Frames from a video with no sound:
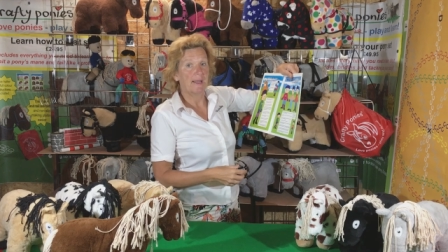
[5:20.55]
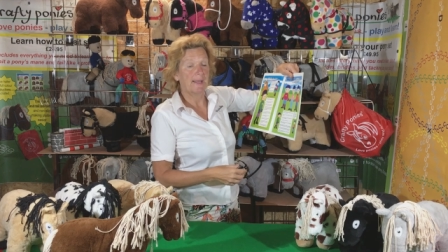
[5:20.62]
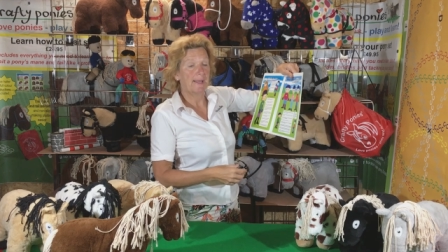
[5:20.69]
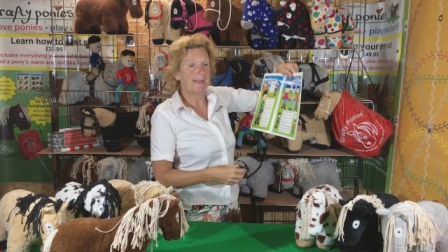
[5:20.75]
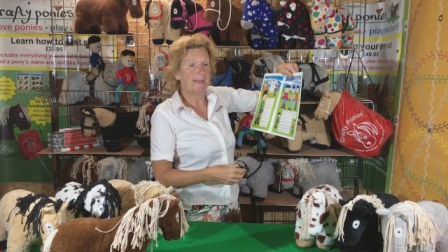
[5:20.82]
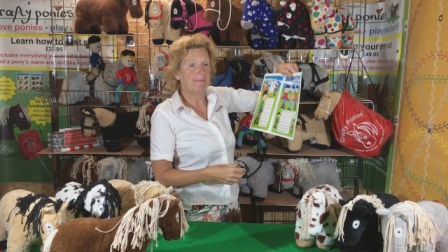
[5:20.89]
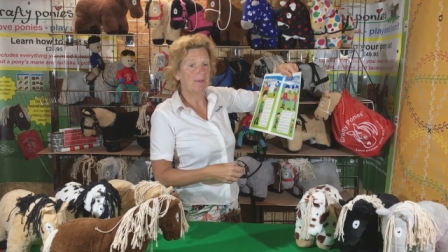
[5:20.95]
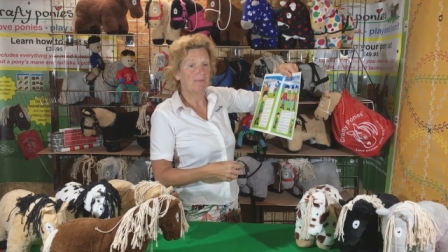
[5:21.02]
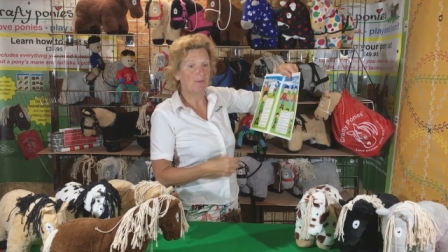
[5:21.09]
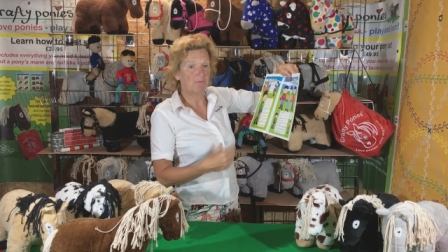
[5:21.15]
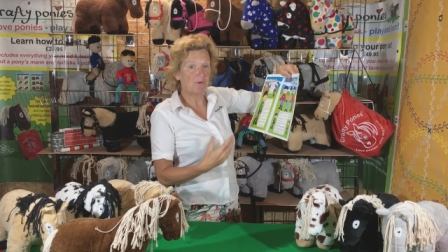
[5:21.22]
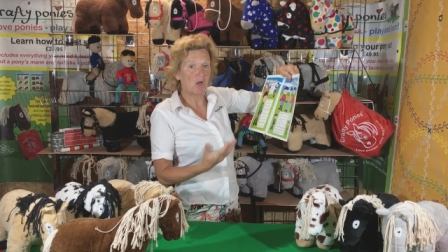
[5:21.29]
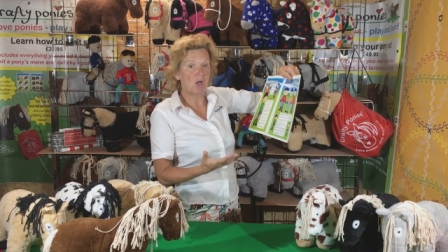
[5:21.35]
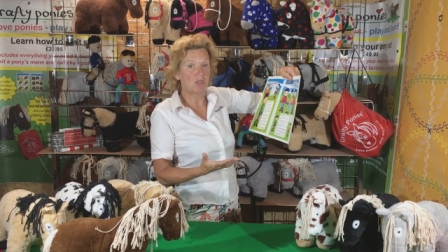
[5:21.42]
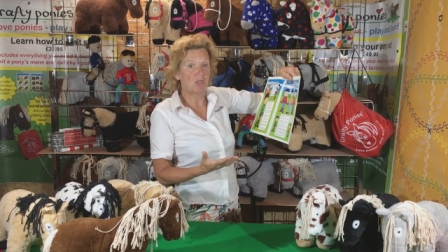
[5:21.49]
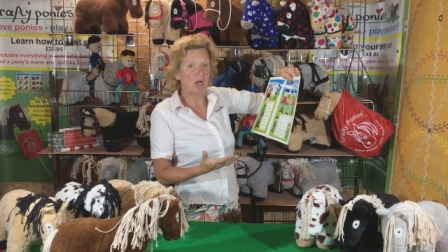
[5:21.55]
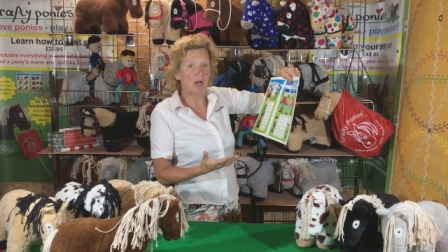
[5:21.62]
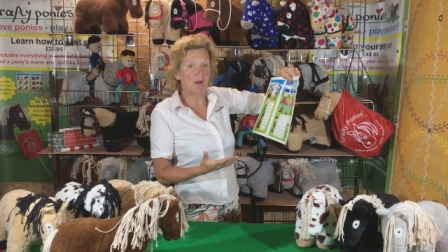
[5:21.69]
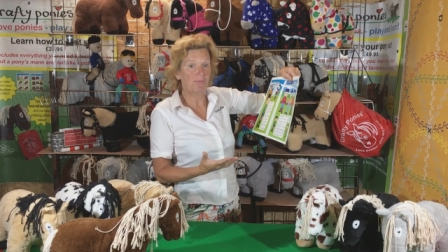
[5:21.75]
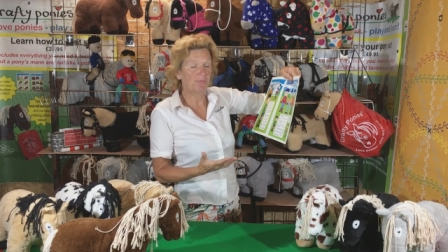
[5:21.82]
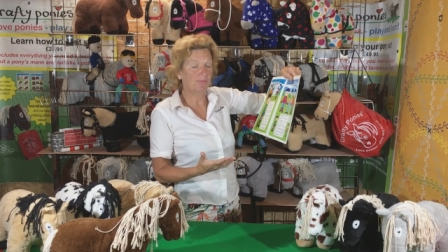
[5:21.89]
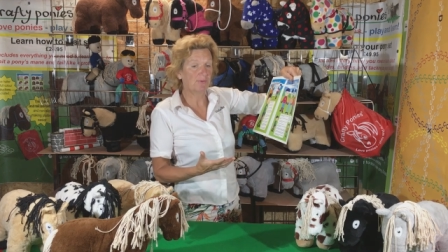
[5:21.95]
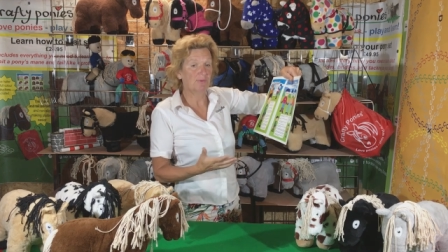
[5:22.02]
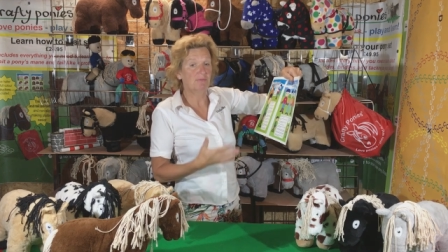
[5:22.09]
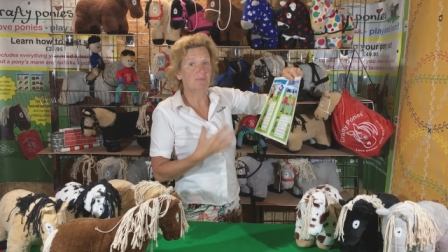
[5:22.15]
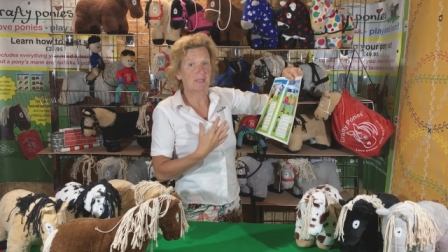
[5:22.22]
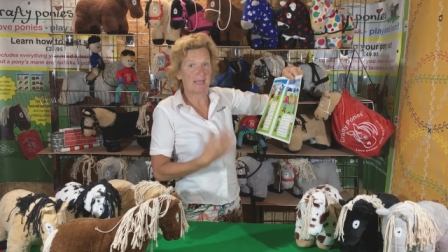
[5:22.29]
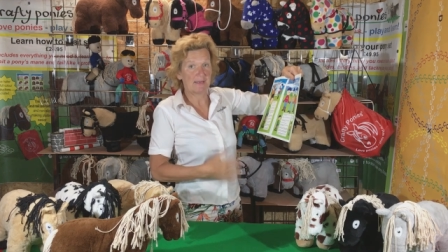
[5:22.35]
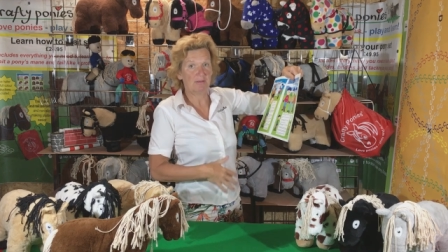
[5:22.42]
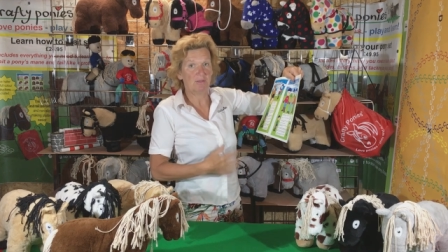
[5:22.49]
um, if you fall off,
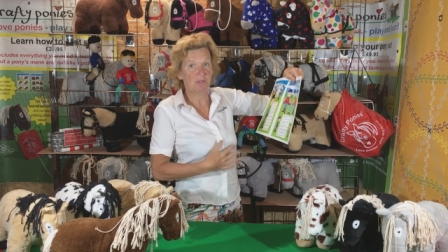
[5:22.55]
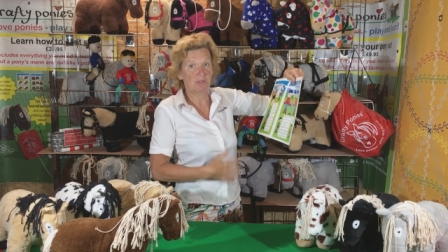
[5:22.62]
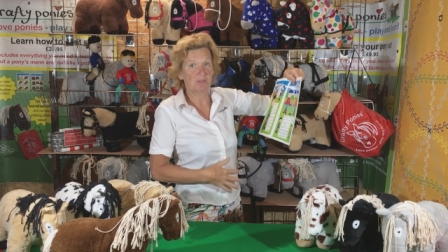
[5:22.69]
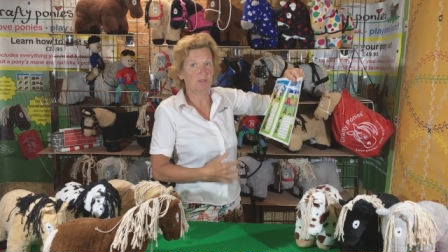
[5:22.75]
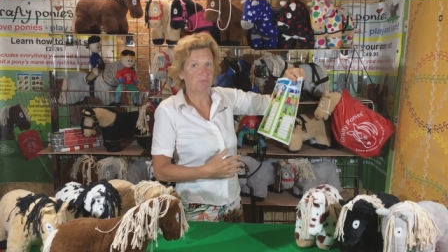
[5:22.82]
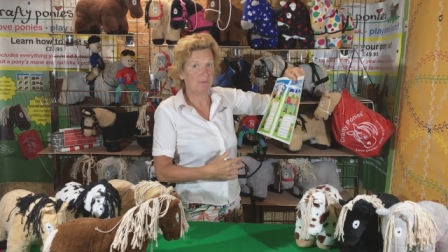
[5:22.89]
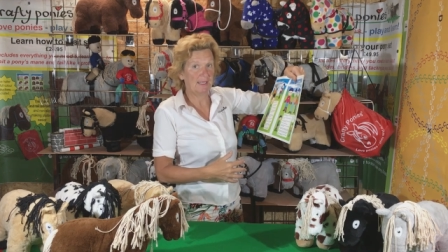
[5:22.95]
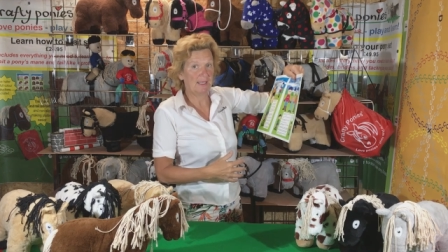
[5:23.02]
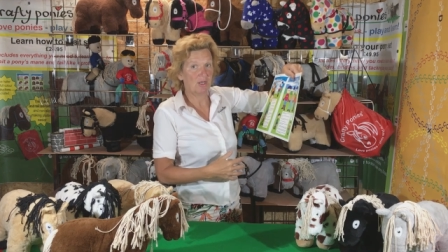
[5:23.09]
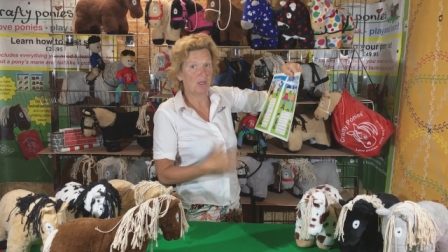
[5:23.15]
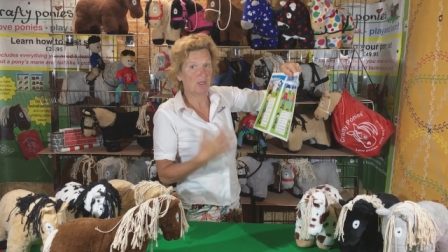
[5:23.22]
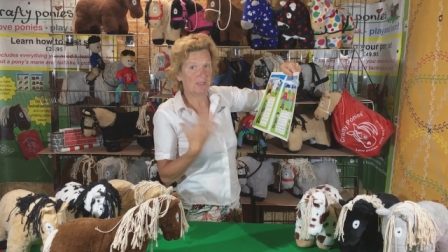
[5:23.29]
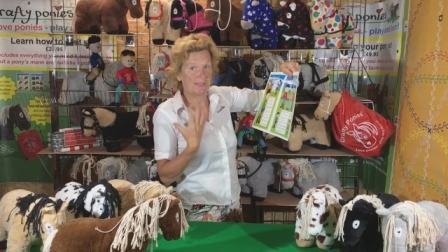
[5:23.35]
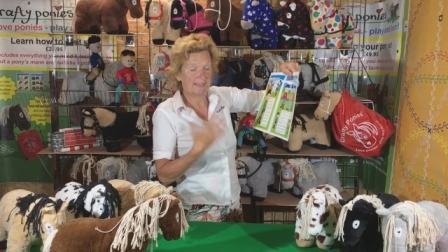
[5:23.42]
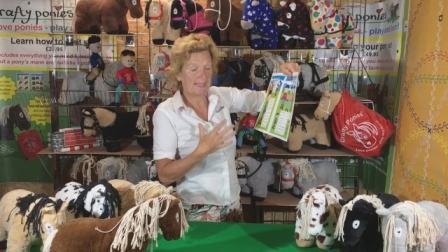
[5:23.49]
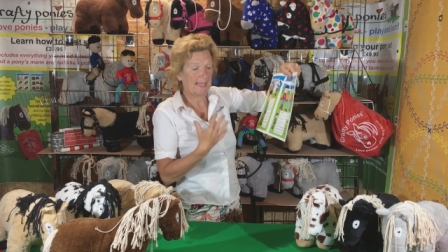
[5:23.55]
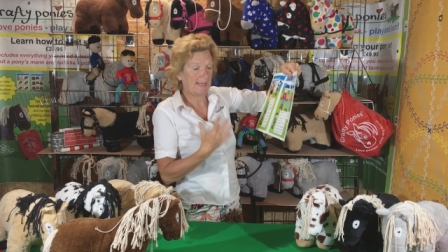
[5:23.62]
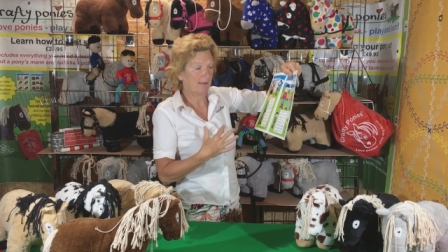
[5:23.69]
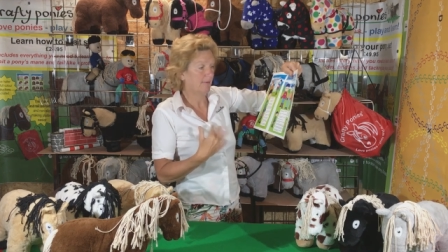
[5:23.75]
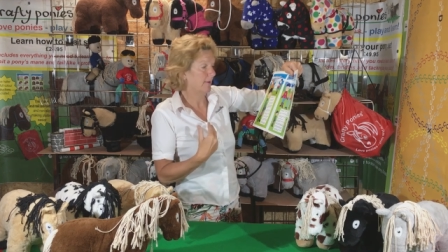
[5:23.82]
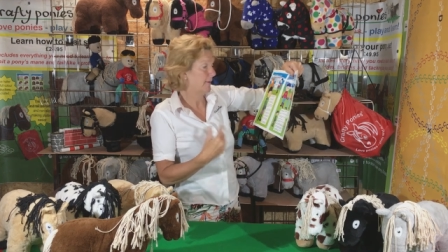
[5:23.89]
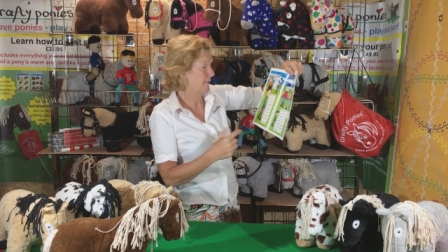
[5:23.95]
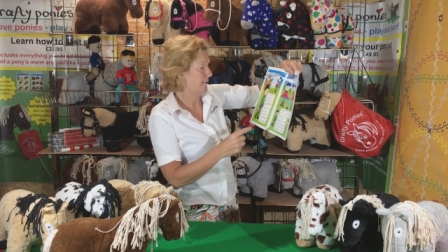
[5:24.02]
then you could really hurt your skin.